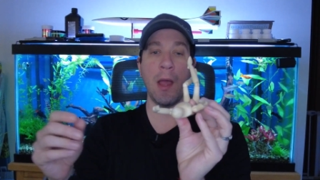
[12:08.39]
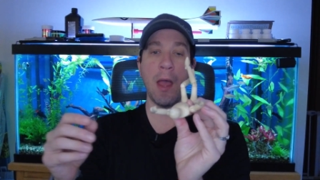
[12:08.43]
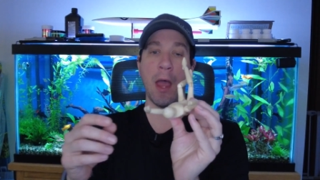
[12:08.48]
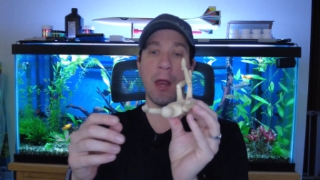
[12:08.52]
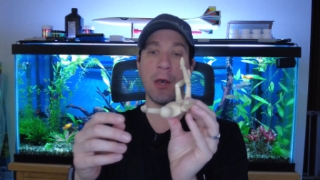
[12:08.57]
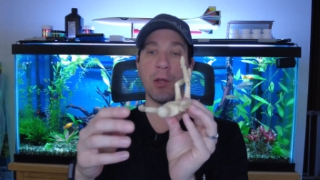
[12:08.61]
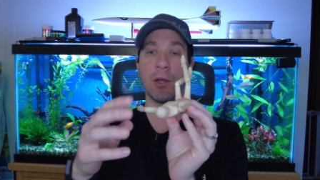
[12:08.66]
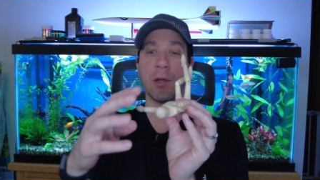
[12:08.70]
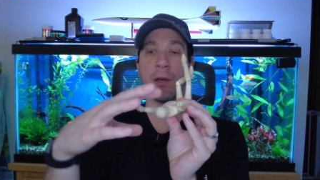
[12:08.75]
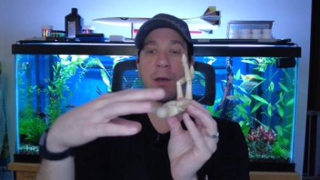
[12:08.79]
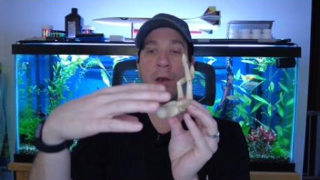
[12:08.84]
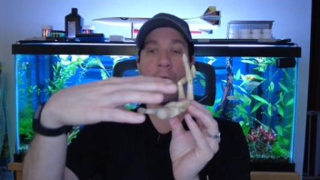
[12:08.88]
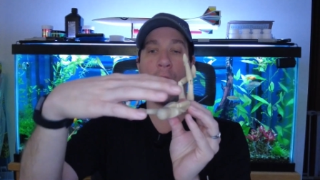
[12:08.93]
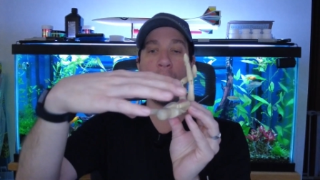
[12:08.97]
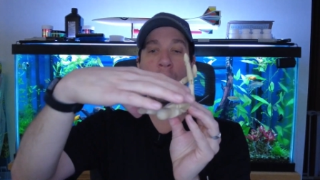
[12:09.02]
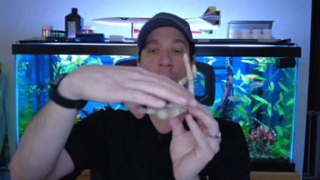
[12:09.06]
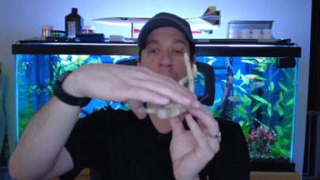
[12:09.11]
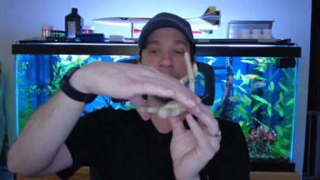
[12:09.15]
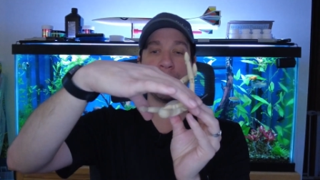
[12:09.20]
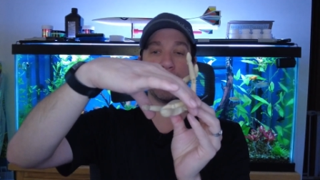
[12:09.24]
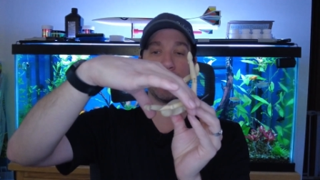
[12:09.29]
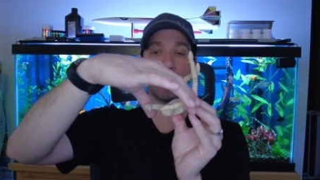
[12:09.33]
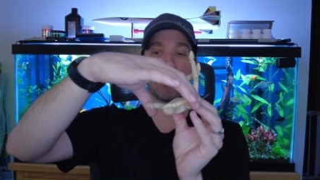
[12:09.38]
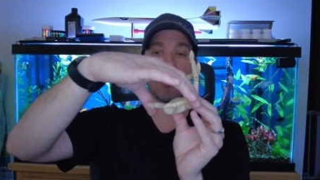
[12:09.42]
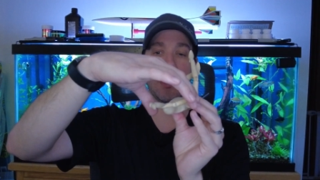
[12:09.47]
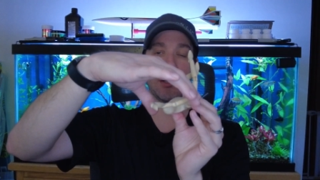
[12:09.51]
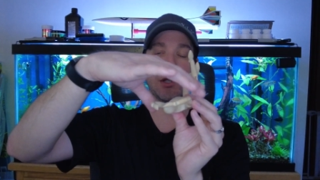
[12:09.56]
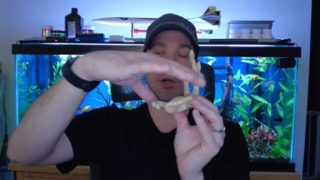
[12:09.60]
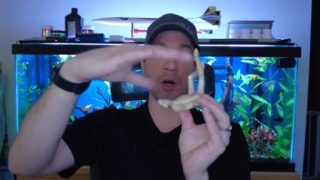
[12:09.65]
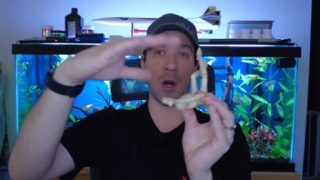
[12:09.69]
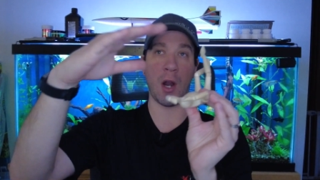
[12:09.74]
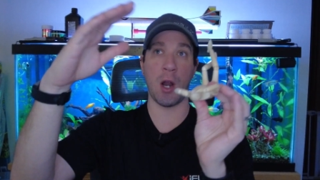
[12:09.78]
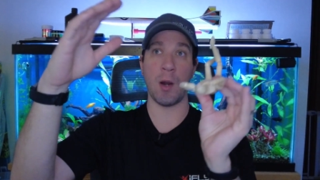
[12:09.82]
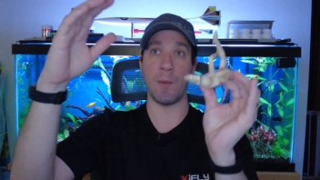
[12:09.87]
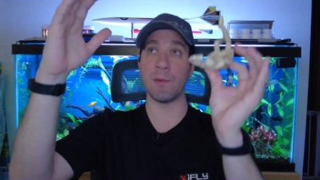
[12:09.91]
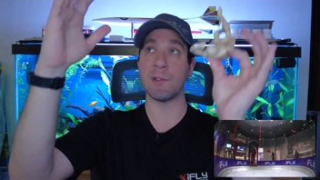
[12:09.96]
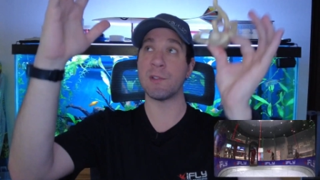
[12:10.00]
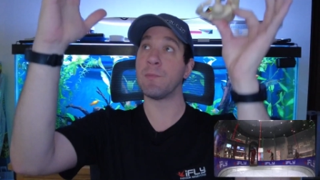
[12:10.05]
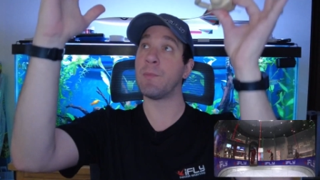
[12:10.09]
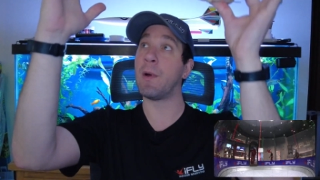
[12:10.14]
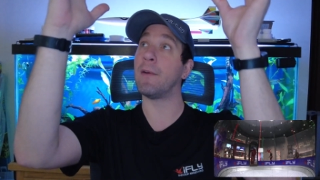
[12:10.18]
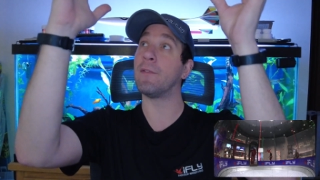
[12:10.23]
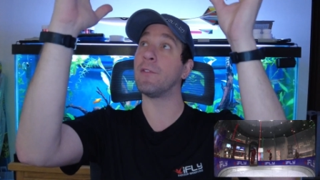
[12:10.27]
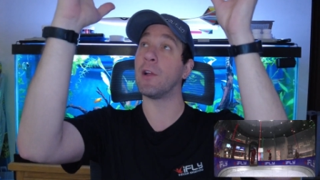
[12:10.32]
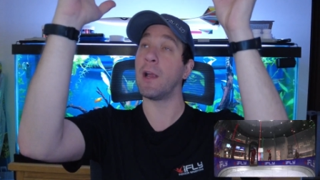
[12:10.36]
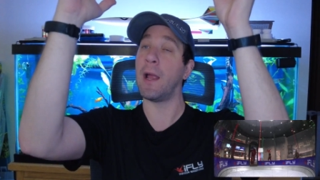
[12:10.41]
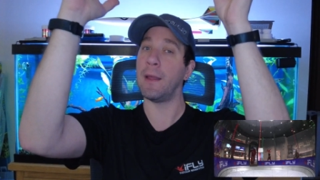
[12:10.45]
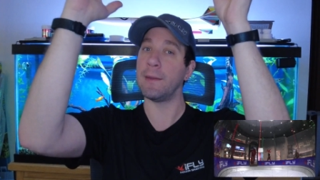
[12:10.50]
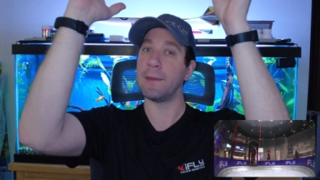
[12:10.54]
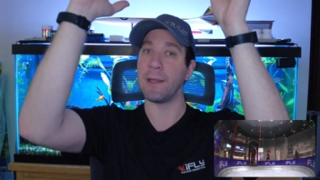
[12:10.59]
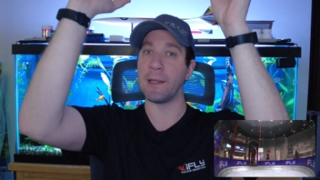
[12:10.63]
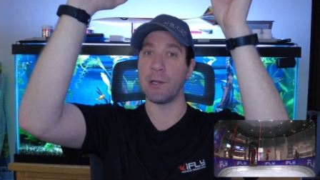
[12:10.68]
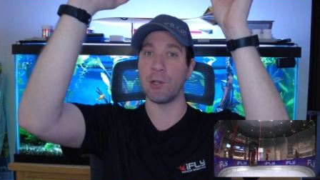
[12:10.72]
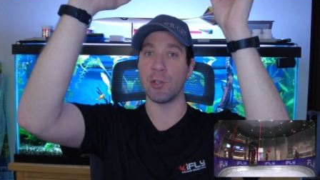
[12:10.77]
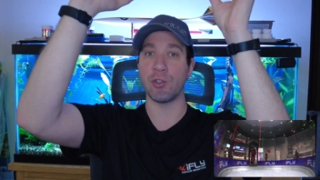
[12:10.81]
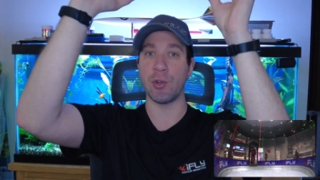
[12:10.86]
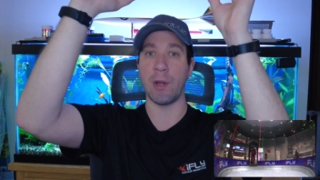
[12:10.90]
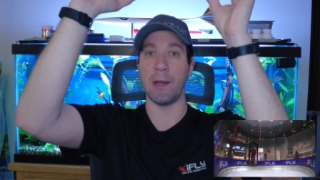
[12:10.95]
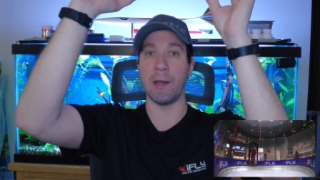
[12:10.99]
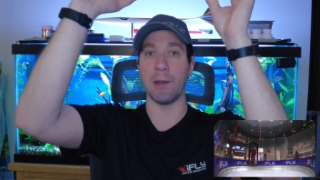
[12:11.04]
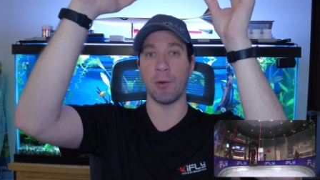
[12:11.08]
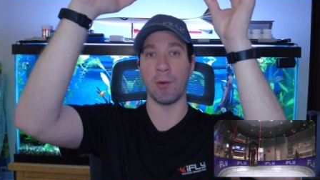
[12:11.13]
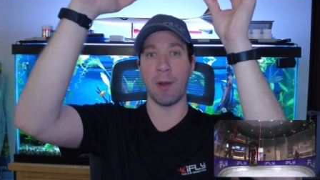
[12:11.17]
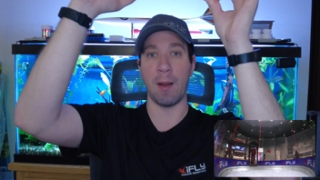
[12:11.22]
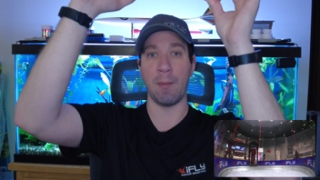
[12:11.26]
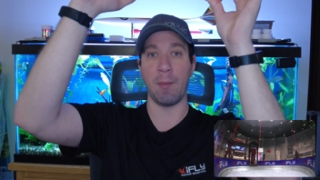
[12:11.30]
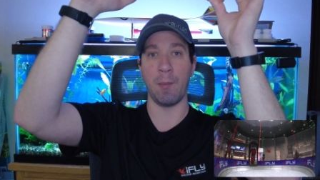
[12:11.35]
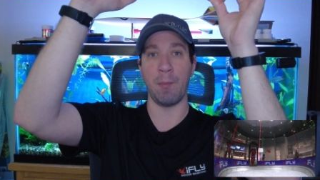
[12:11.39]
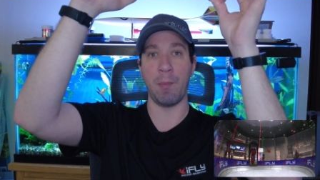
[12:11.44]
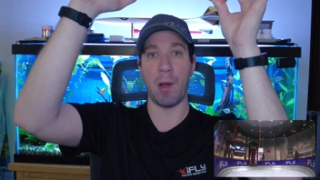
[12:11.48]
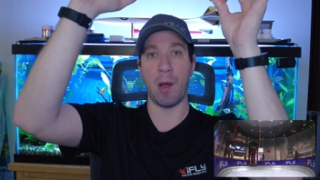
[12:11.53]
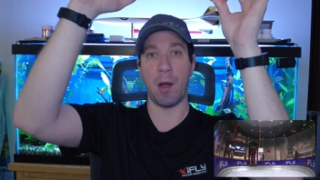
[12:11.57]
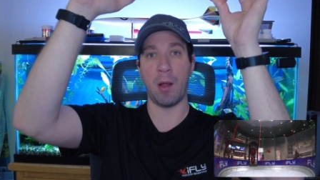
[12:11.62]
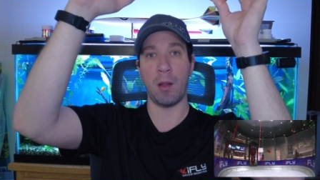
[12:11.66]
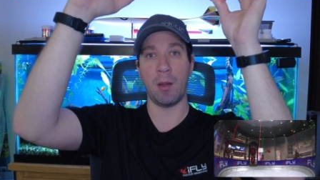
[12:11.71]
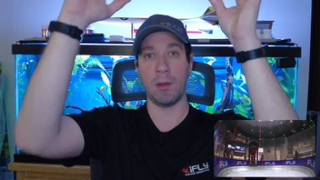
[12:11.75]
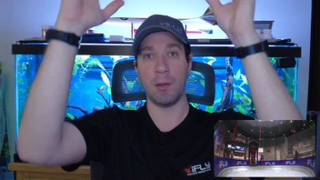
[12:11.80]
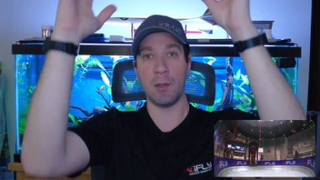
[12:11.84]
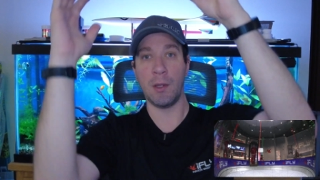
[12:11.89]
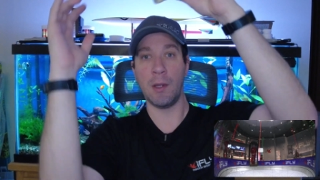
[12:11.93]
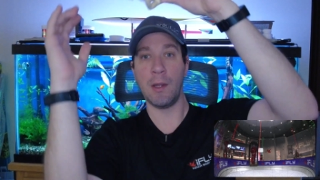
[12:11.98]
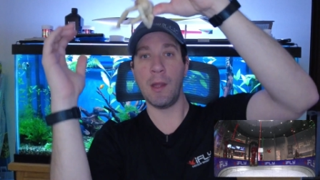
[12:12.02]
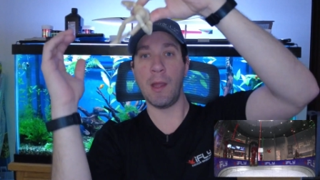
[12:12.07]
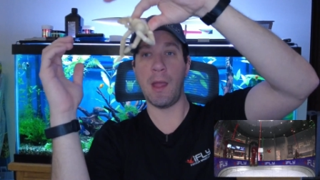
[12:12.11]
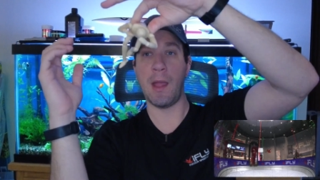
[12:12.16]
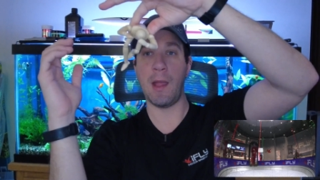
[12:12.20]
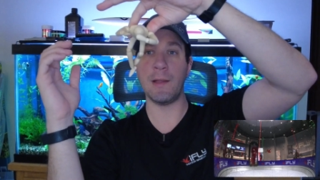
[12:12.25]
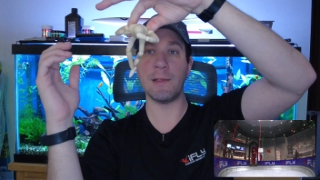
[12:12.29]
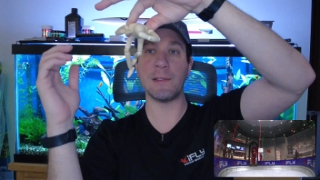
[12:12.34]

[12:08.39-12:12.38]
And you can also stretch your arms above your head like you're trying to grab a ball and